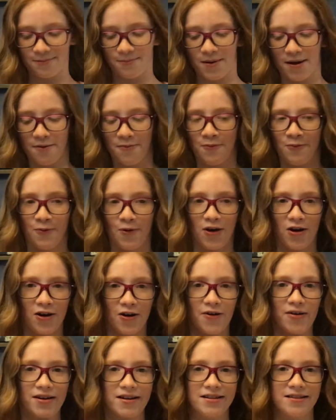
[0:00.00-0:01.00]
But we're
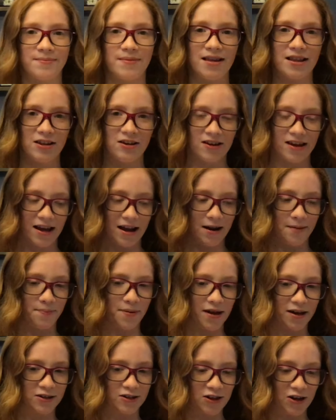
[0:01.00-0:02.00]
going to be looking at a
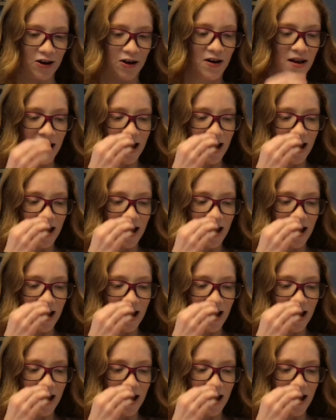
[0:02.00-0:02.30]
picture.